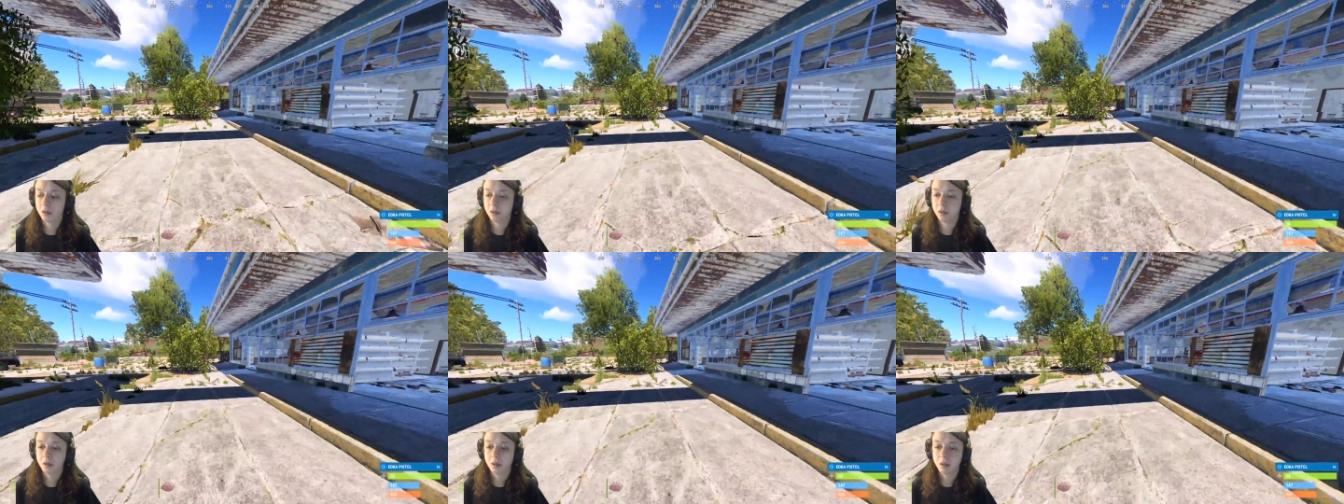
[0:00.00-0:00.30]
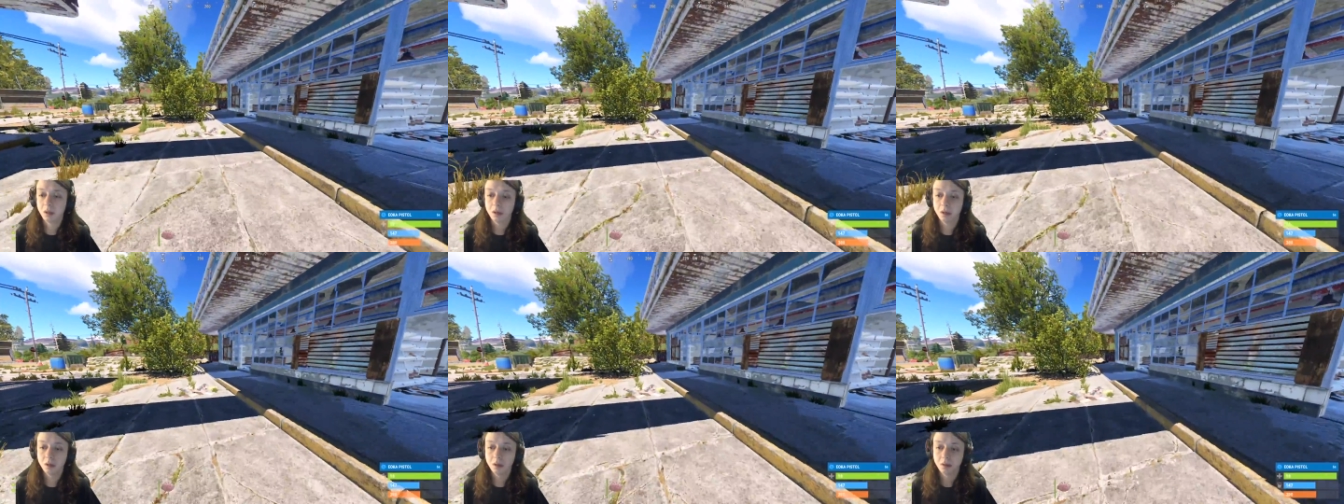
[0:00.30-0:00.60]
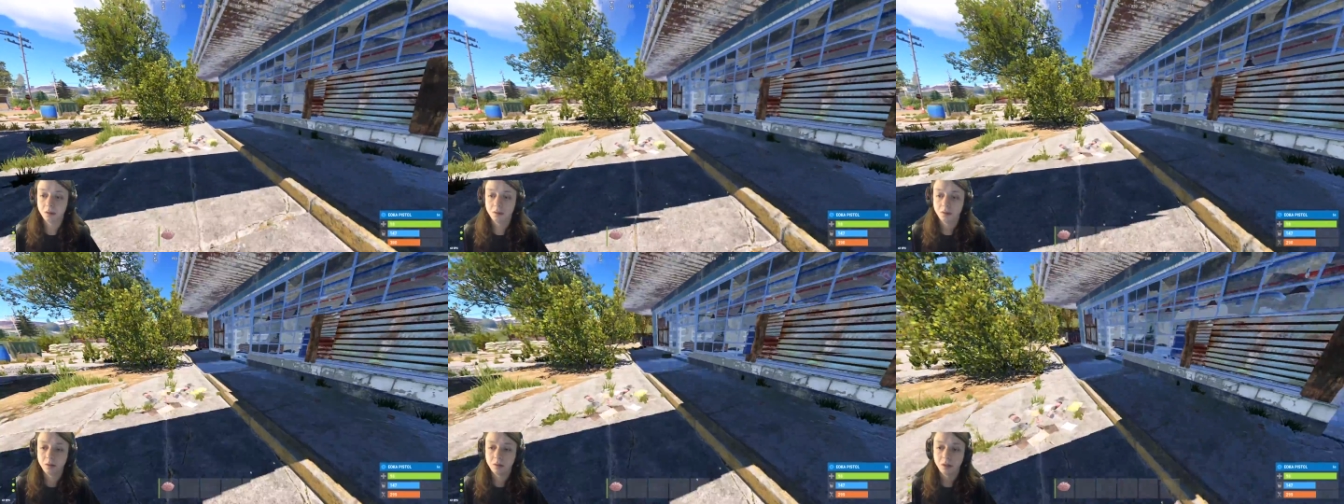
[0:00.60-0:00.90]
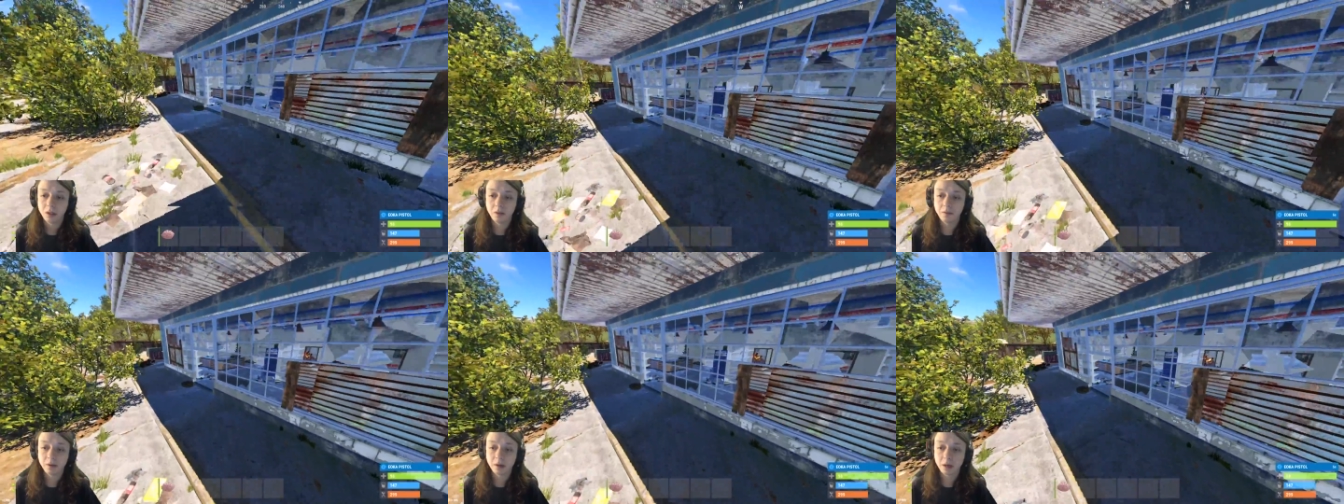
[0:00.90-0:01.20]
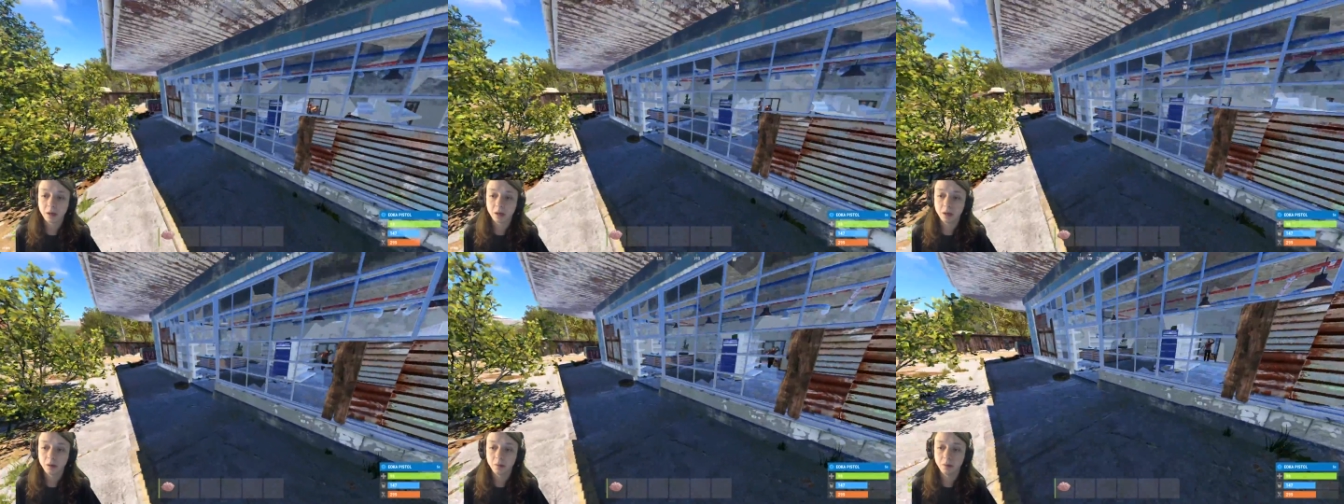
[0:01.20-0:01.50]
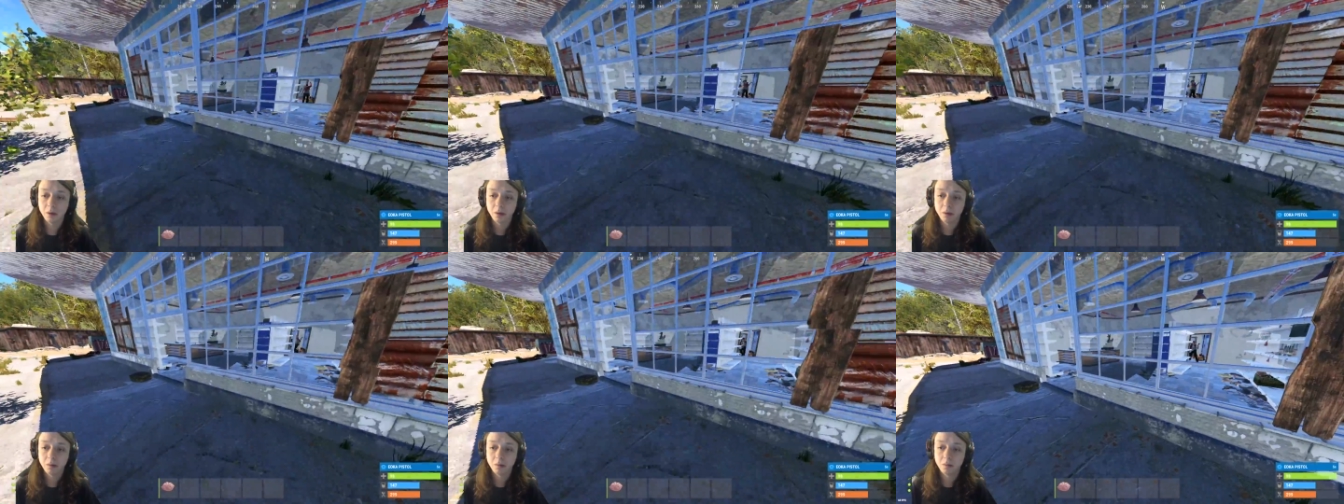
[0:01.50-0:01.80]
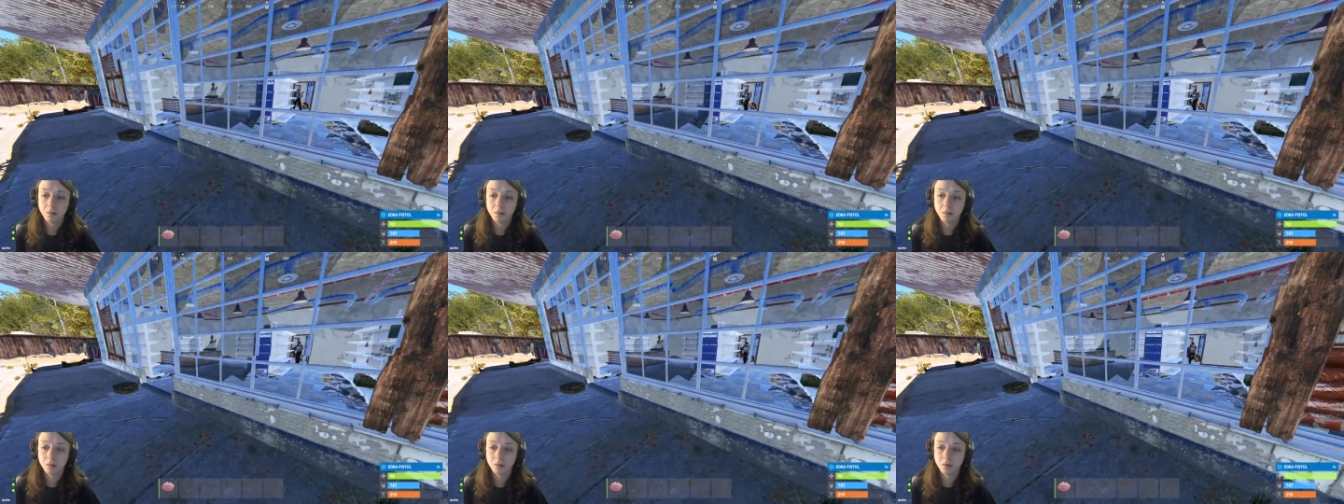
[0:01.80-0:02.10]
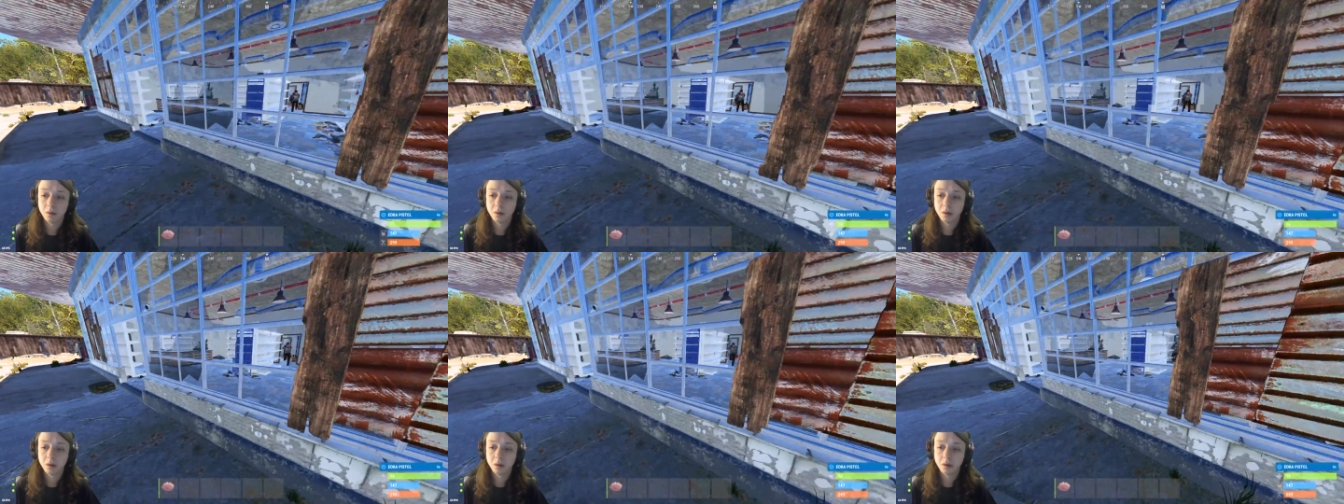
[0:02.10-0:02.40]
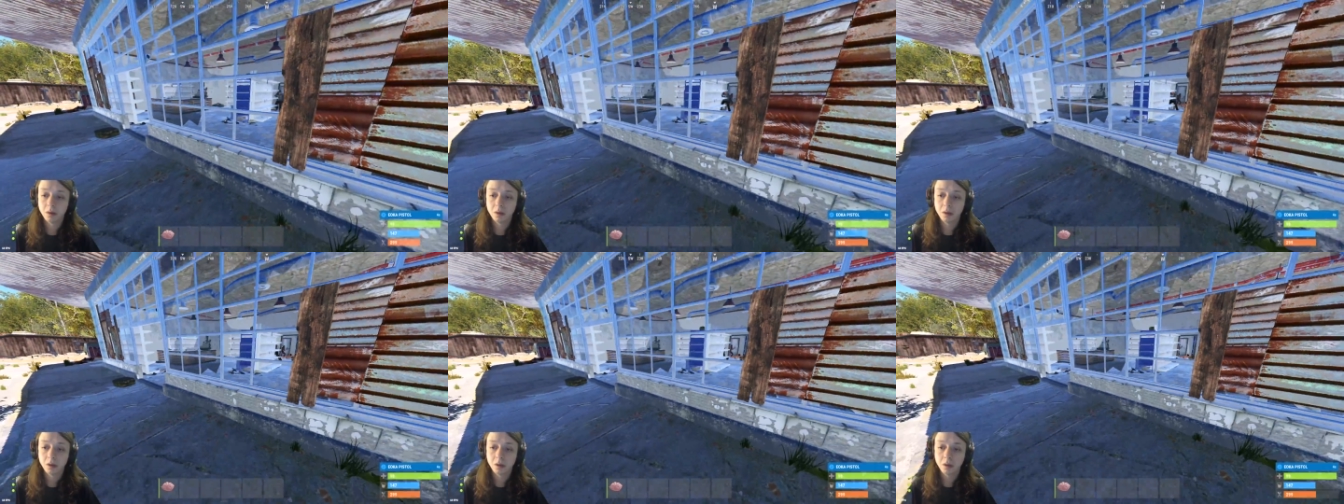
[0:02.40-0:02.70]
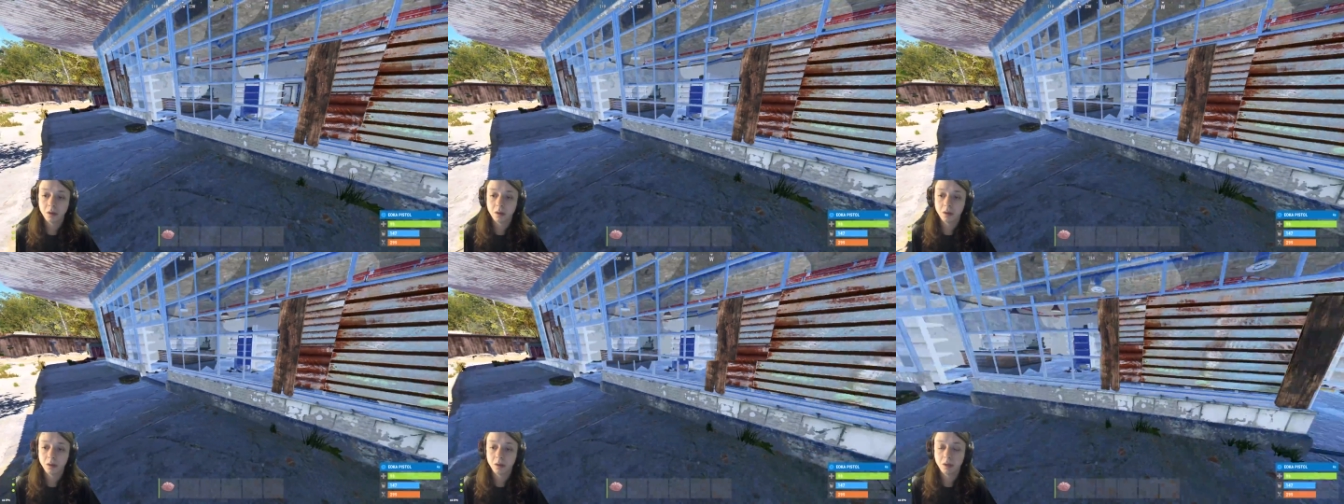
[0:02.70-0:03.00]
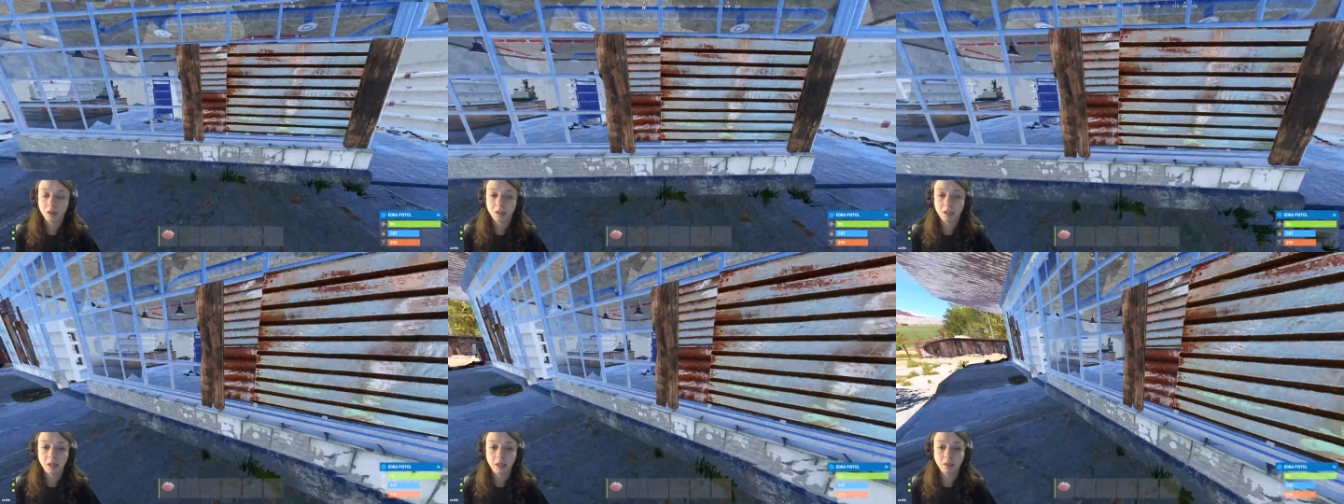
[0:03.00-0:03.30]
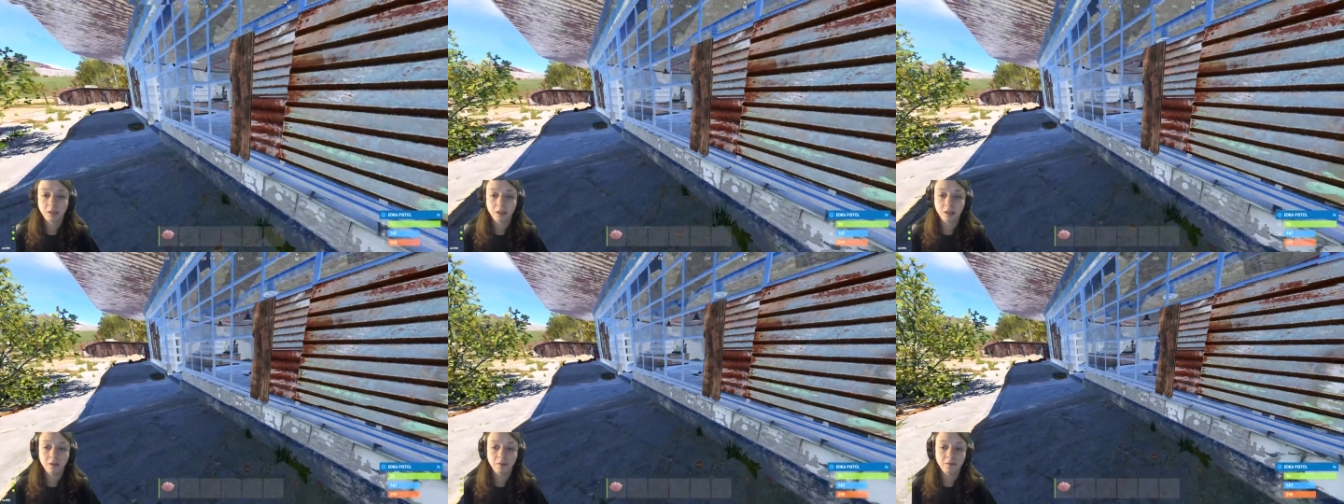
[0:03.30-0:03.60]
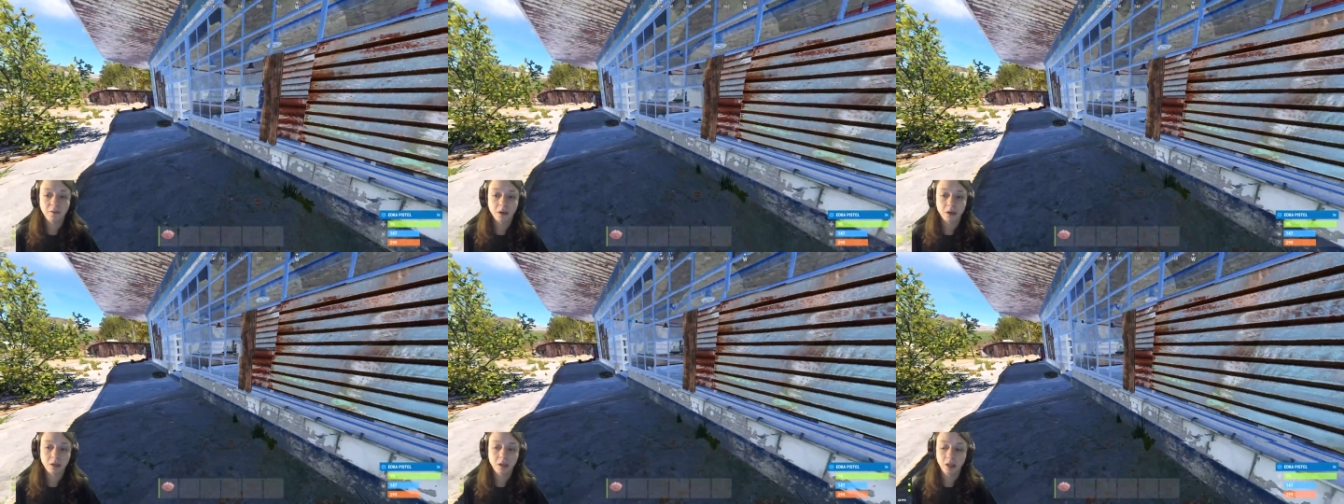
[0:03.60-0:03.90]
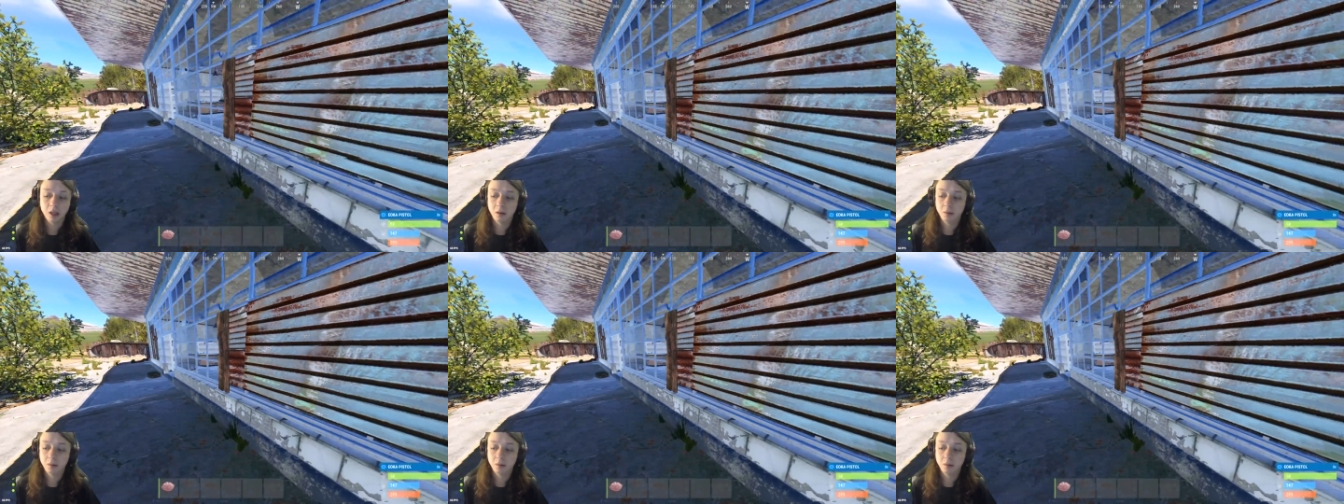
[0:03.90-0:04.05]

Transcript: Alright, I'll see if I can kill him. This guy's getting fucked up.